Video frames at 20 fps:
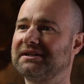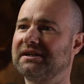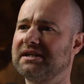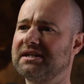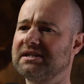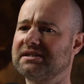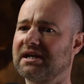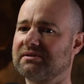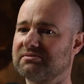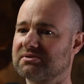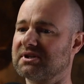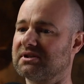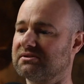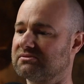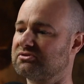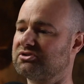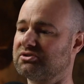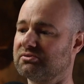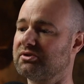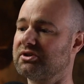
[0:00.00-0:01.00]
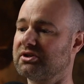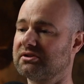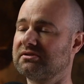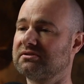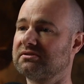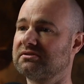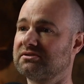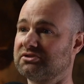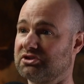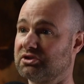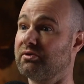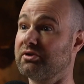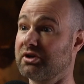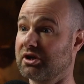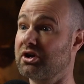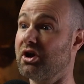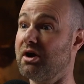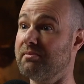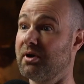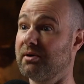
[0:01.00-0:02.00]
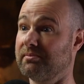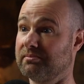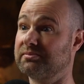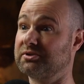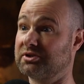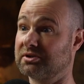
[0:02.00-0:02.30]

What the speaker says: and your dad was like, "Well, do you want to come on,